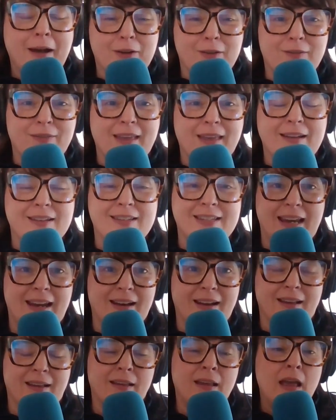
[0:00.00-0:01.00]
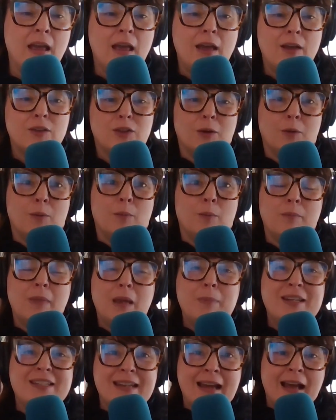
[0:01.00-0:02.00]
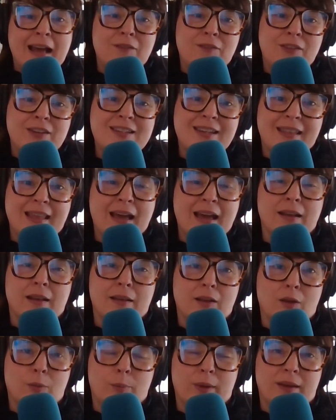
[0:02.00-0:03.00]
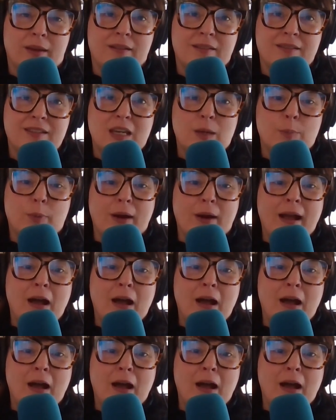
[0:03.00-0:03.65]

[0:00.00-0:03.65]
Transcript: out of that data. So maybe dive into that a little bit deeper.